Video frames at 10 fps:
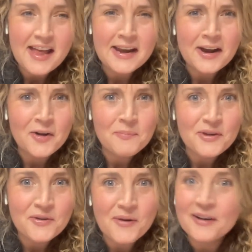And I hope
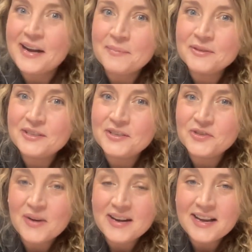you are able to
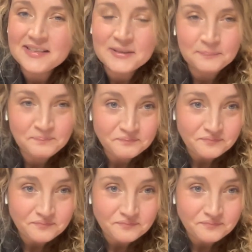join us.